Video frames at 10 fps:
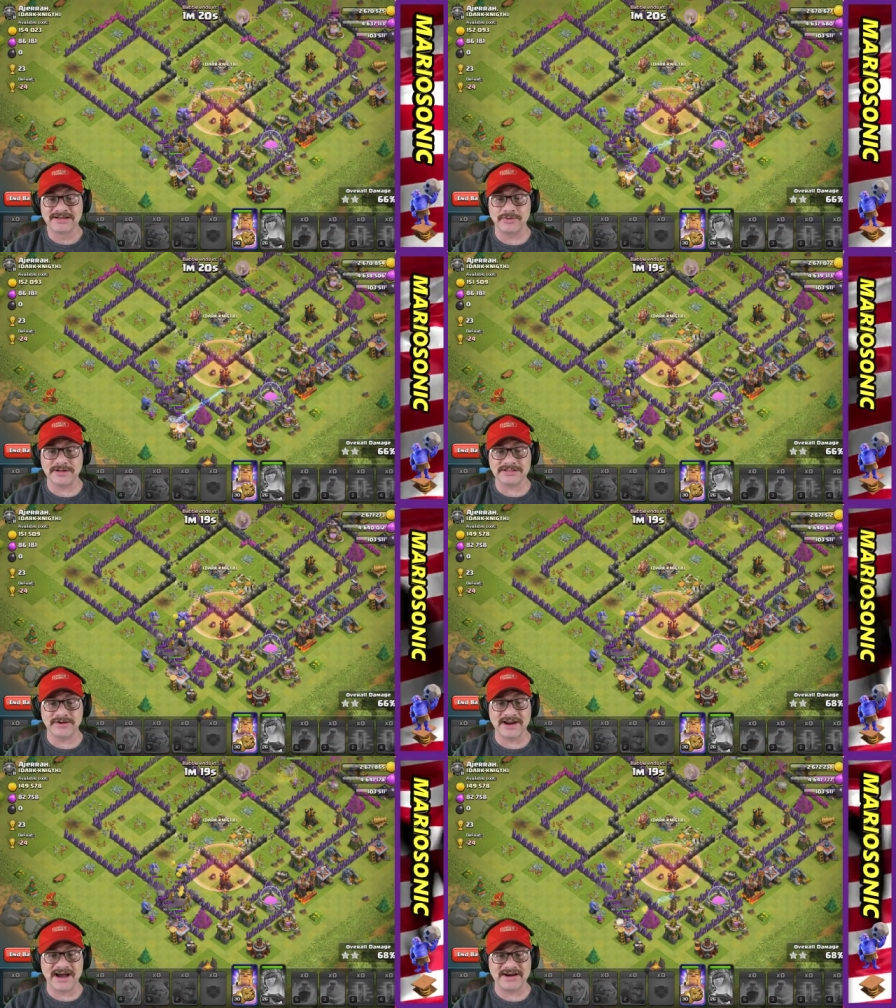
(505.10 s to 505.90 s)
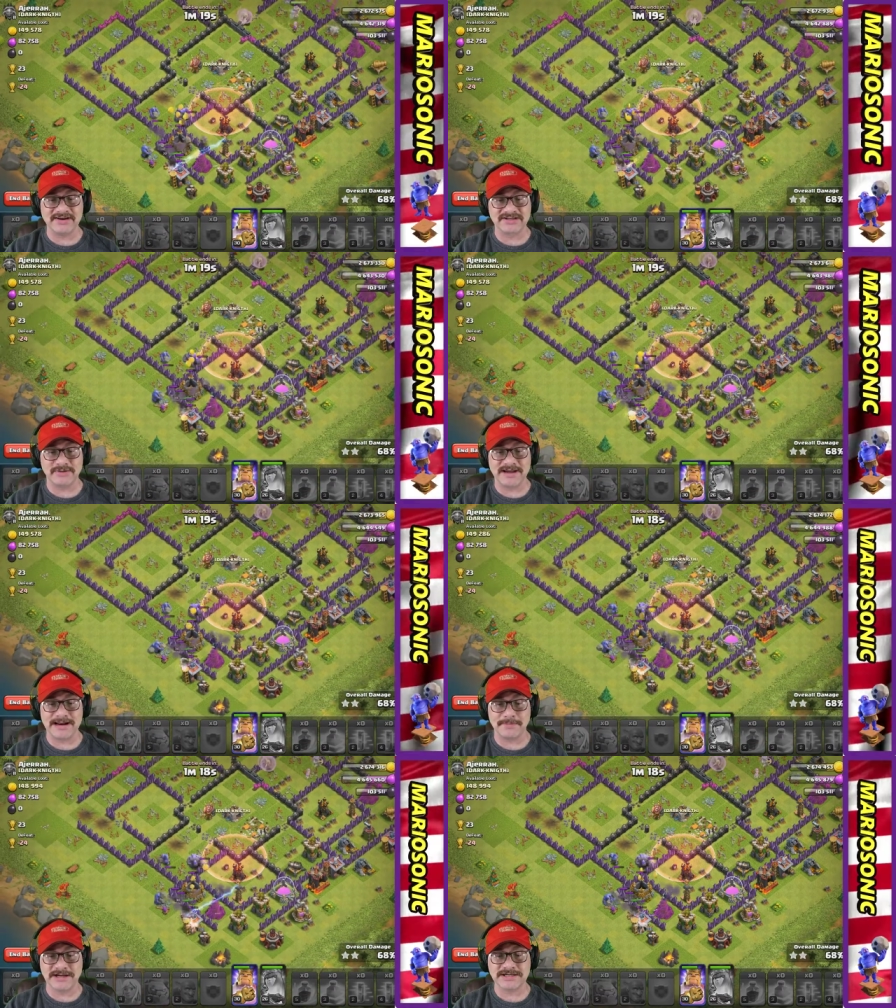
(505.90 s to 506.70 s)
So what's going on here? So we
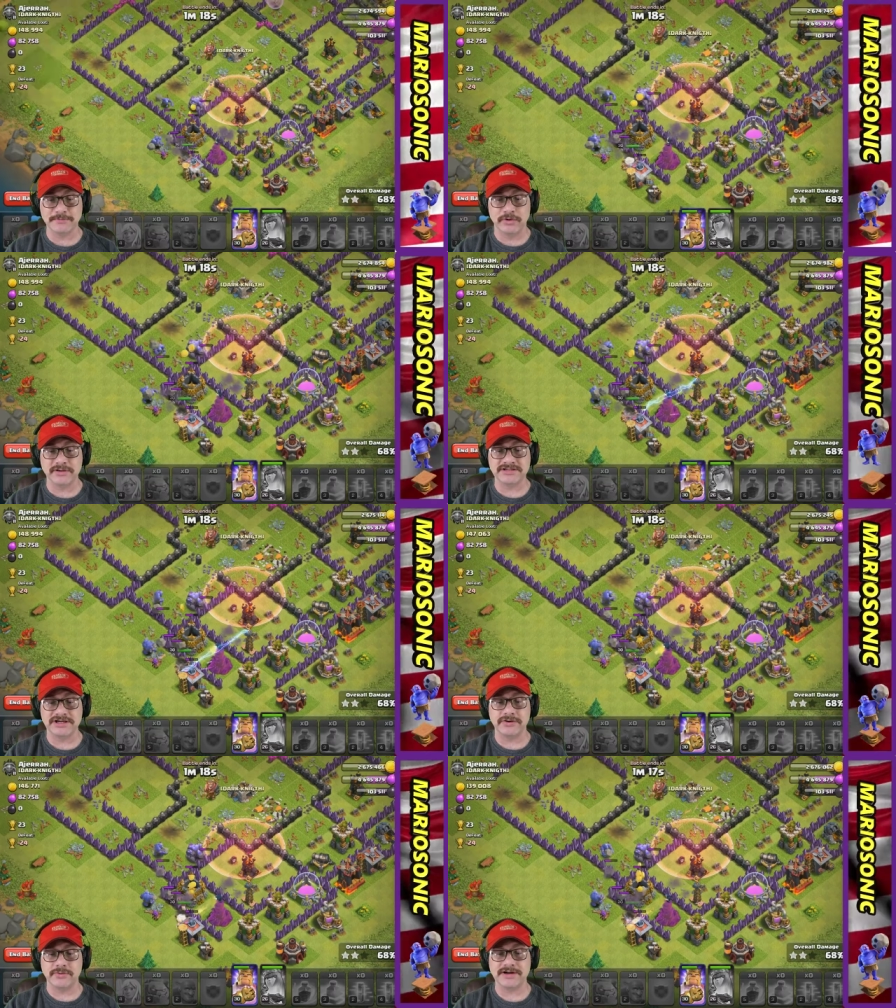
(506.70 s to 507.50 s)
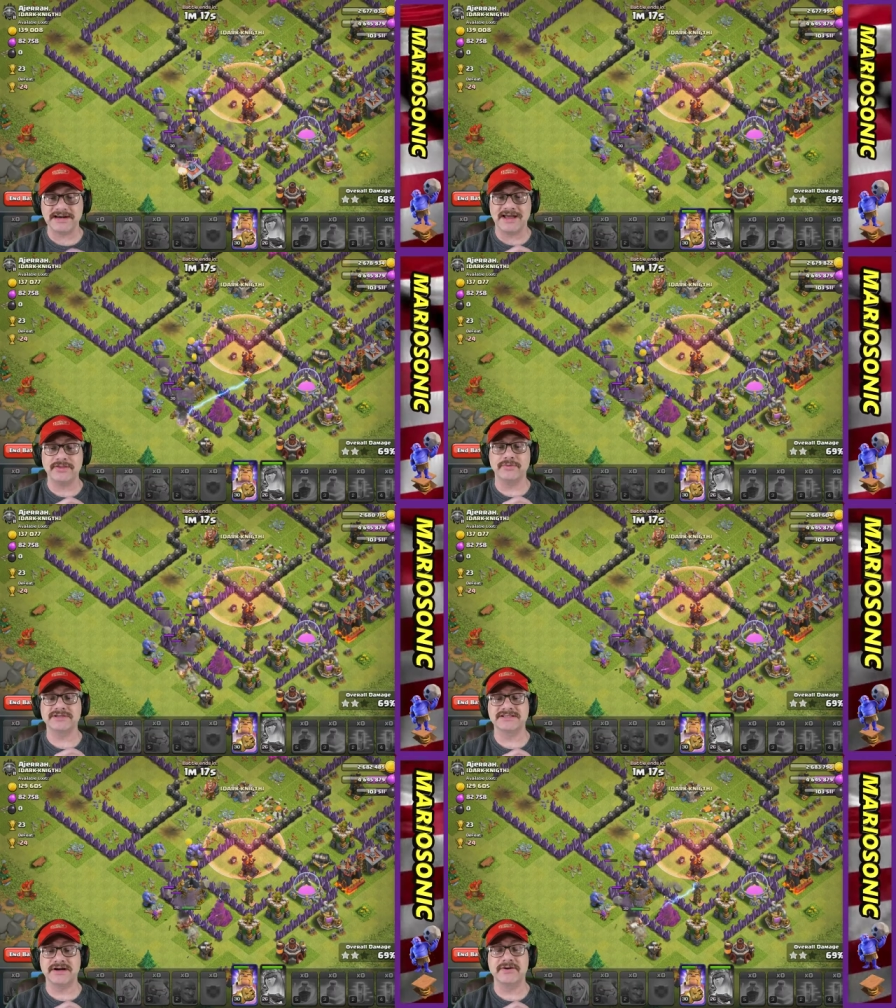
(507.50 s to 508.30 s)
got a bunch of bowlers here working on the
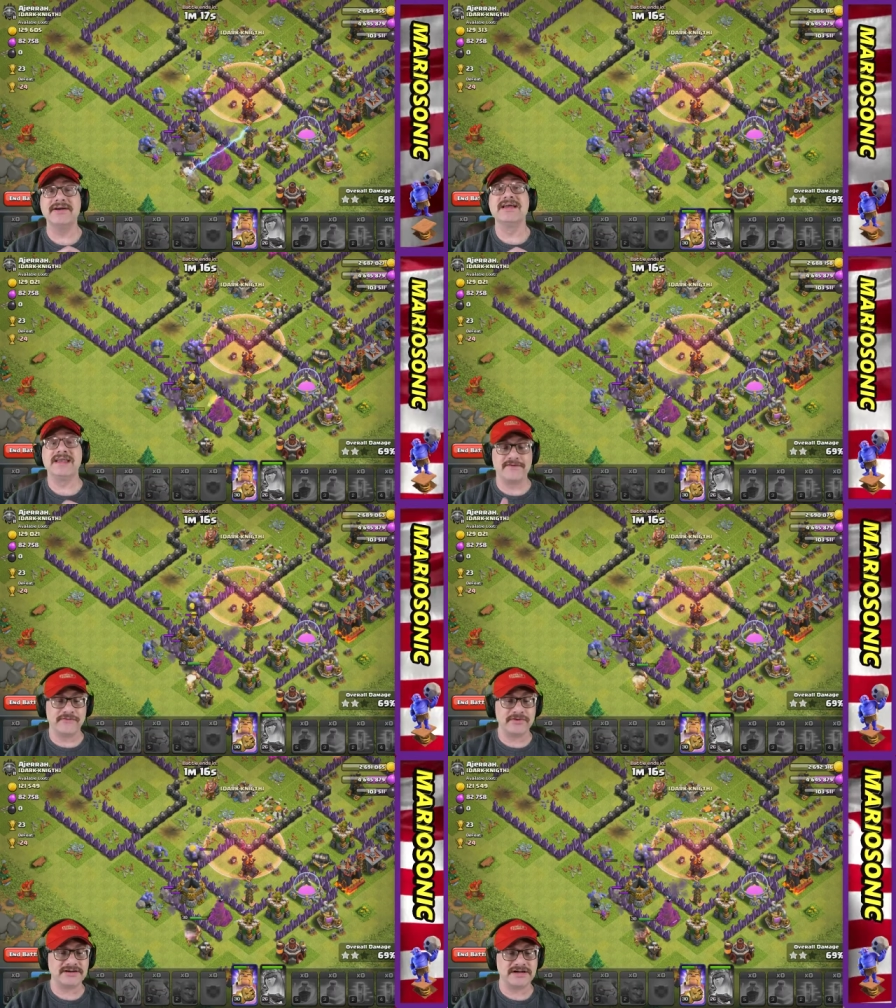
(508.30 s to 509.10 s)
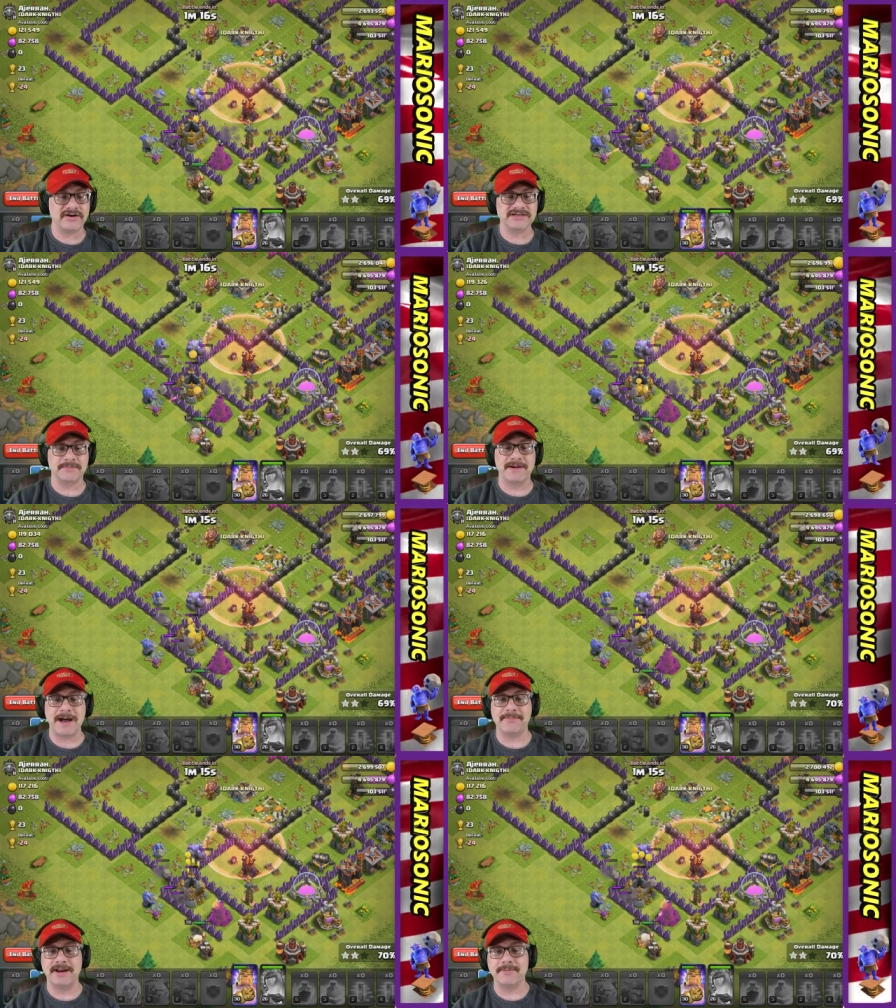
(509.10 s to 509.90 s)
Wizard Tower. Inferno Towers are
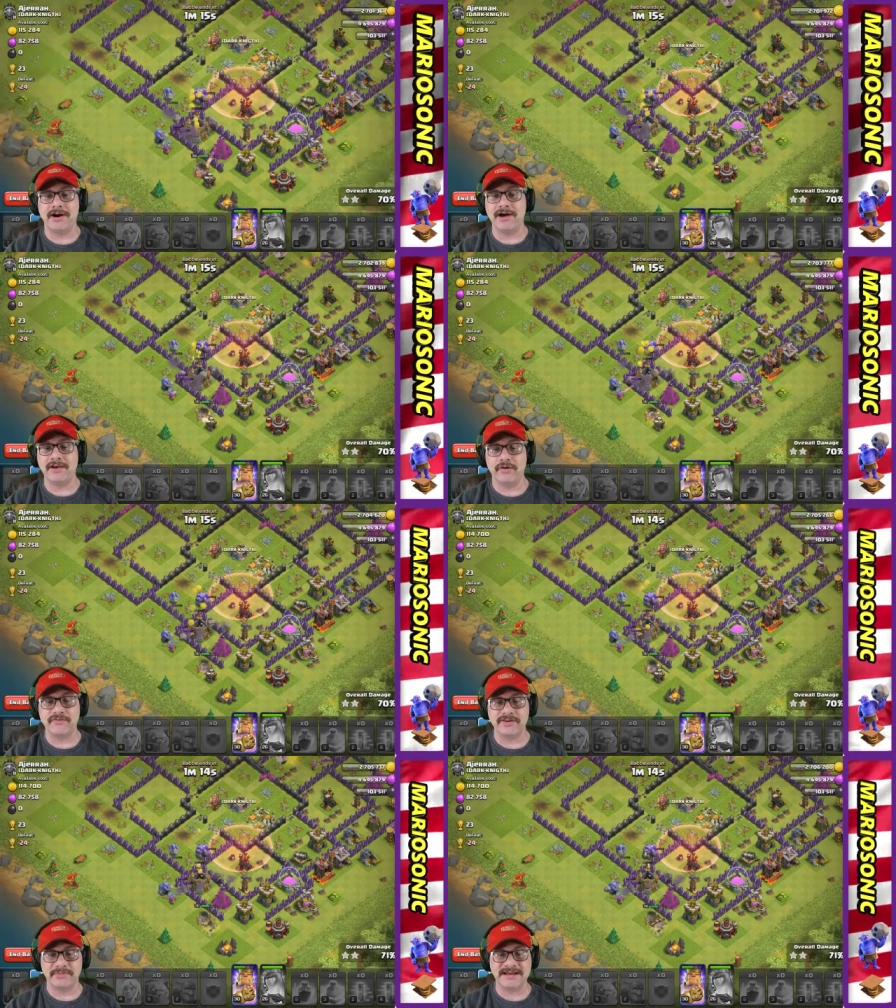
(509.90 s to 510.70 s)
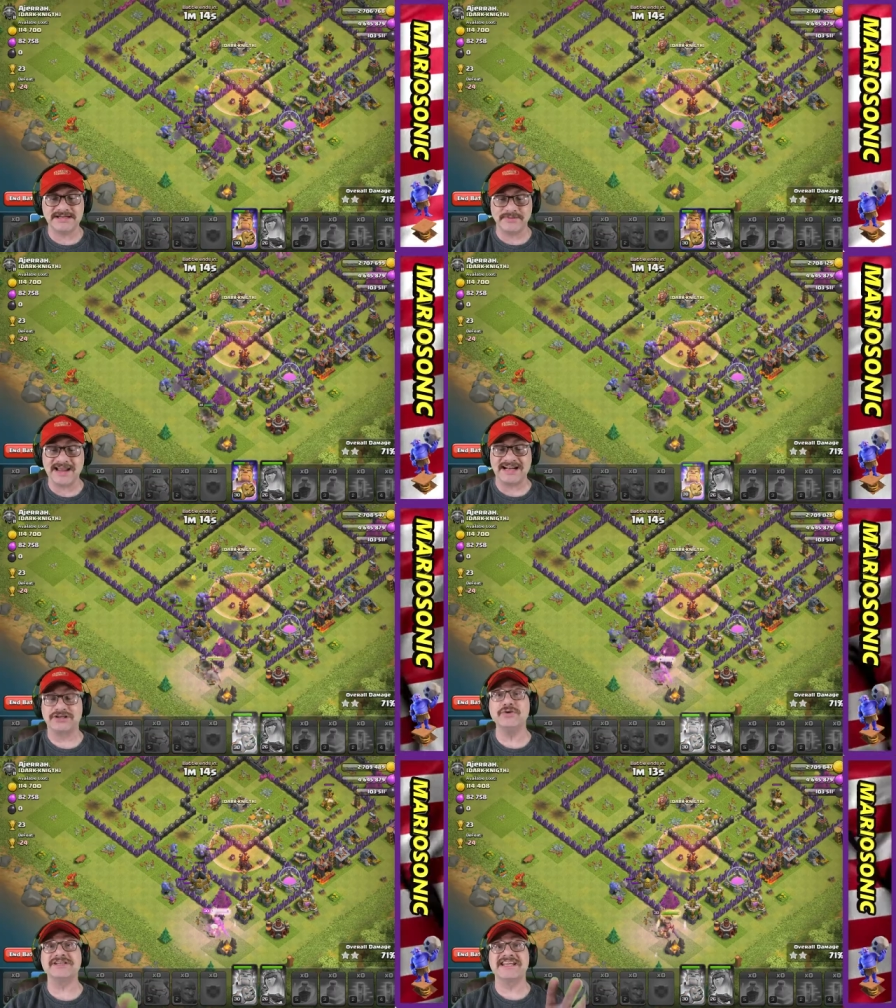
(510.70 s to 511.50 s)
popping up all over the place. We got
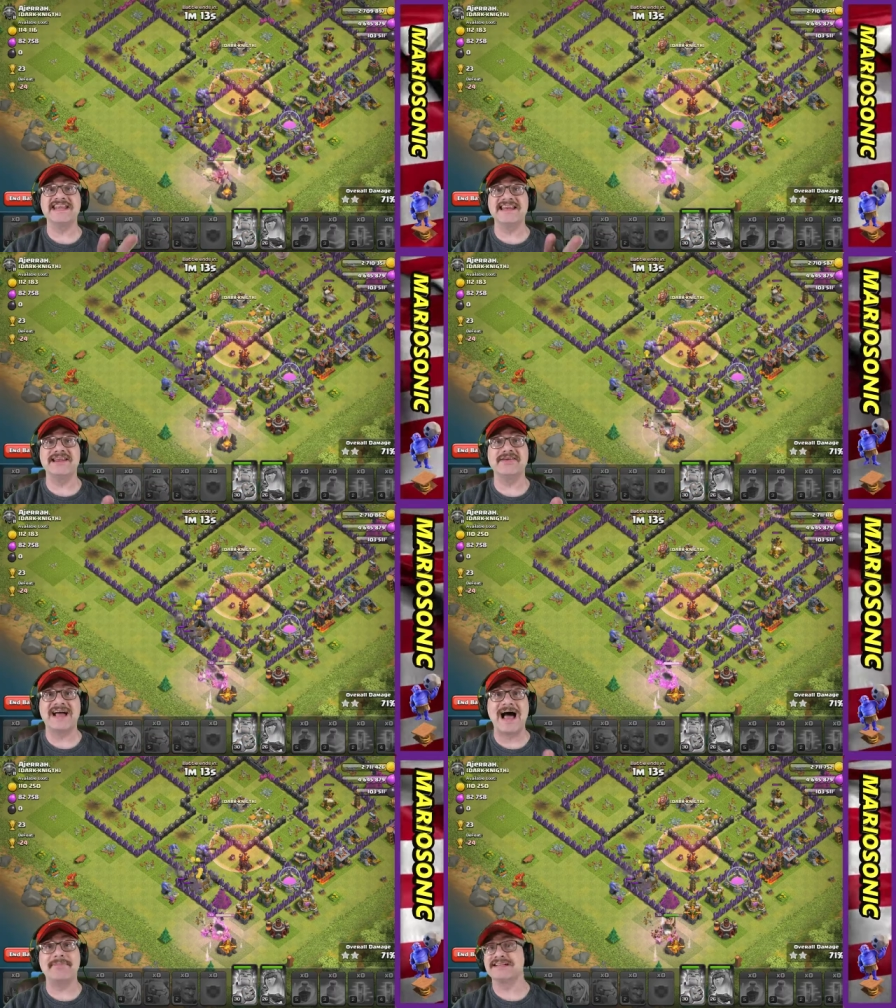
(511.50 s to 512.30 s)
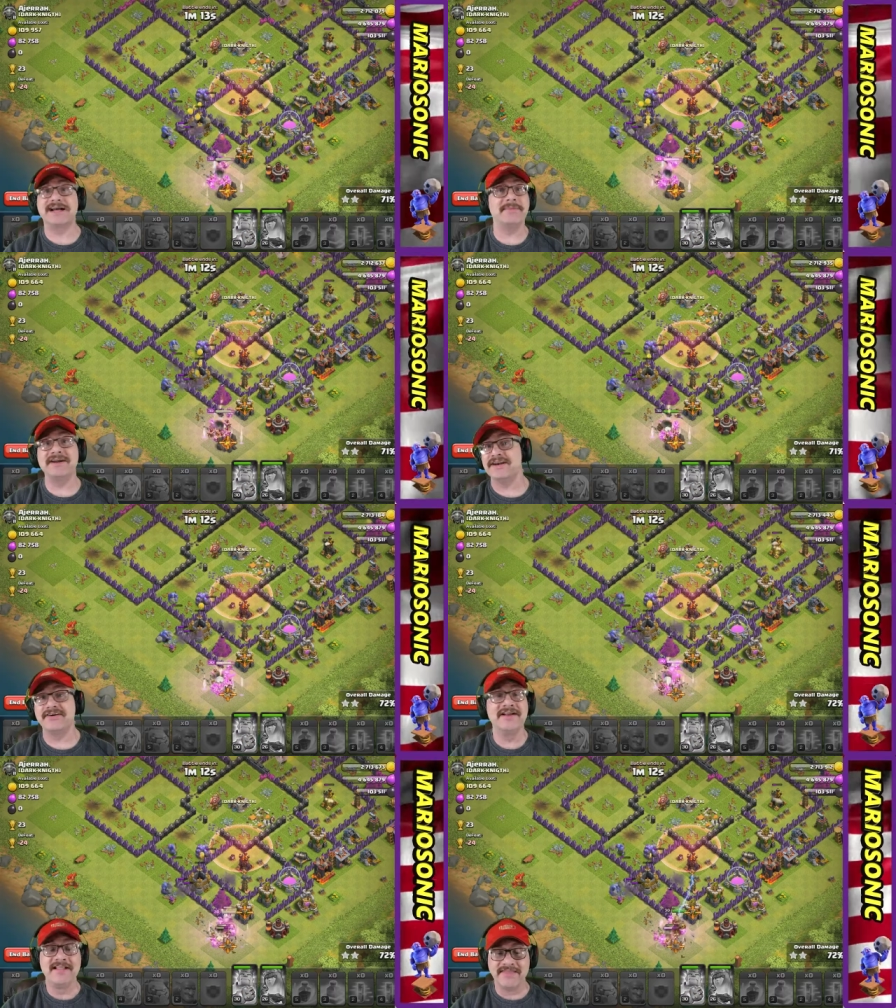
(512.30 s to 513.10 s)
two sneaky little goblins coming in there.